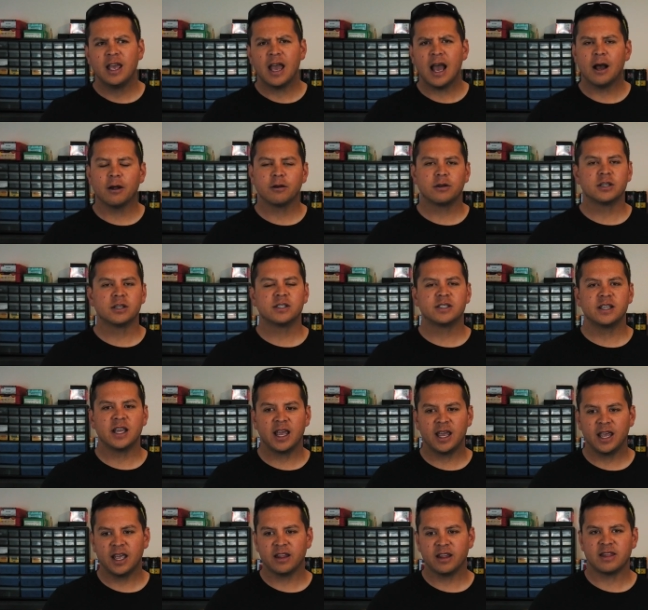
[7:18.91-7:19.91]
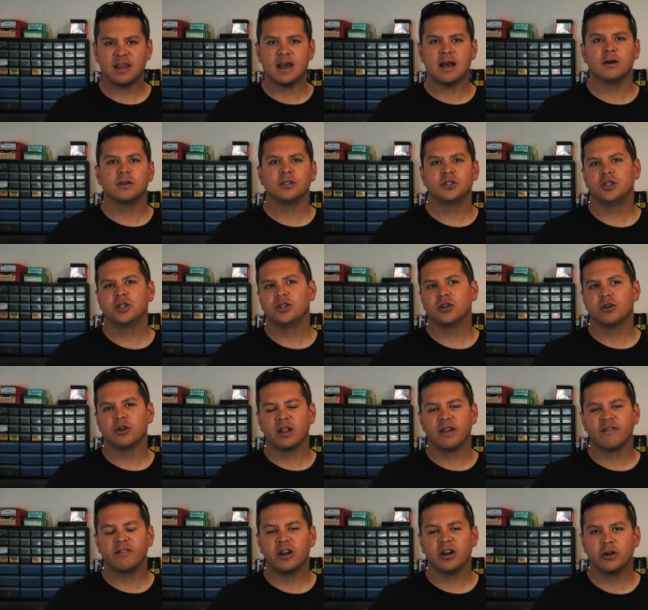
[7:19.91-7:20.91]
out to say 1,000 or
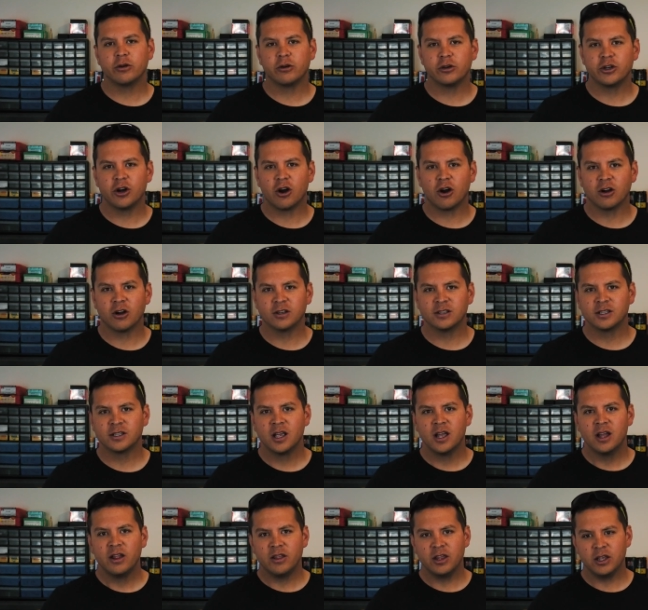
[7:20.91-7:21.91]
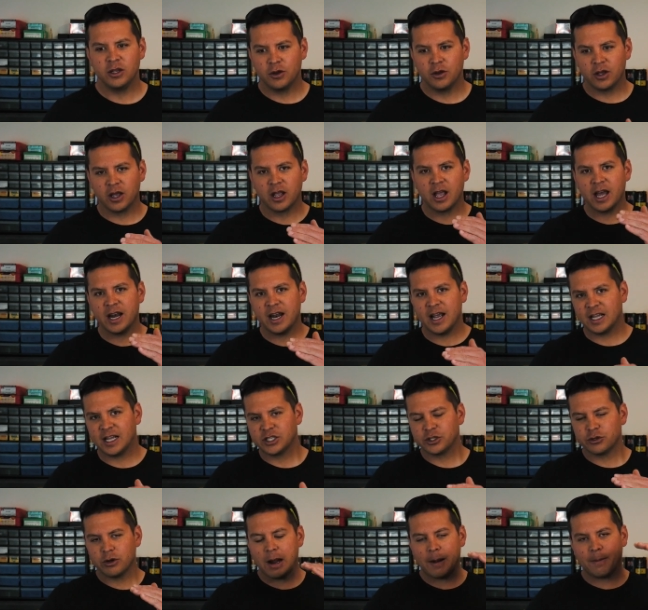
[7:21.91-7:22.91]
1,100 yards that you could kind of
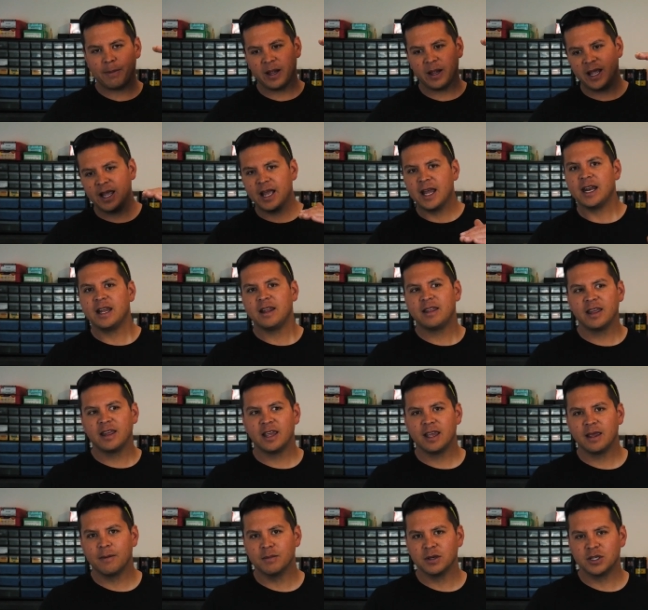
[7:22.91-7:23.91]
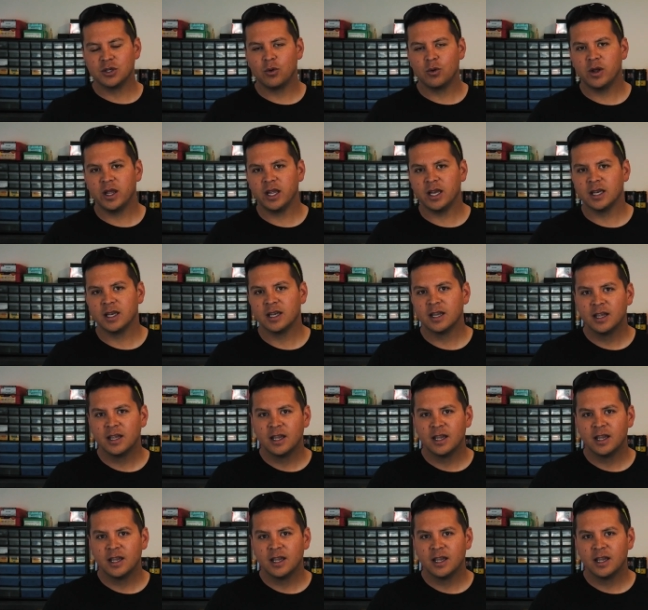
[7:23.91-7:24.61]
extrapolate anything in between.